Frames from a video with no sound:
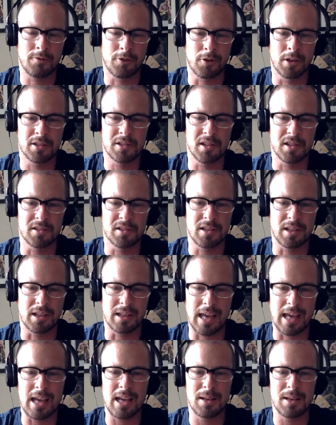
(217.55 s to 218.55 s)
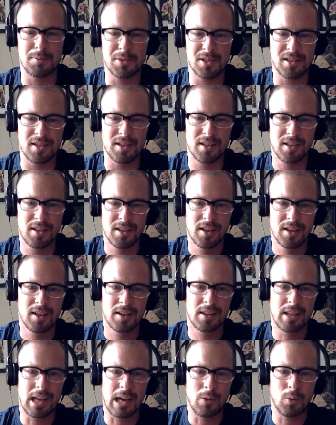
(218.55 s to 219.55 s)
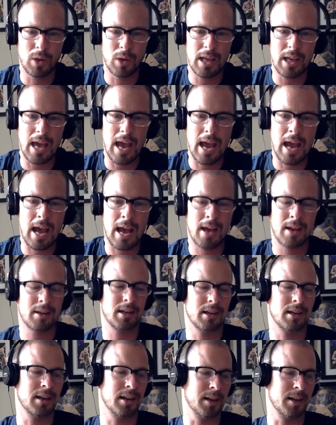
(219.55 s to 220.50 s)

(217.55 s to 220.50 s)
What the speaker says: For instance, the games that we had,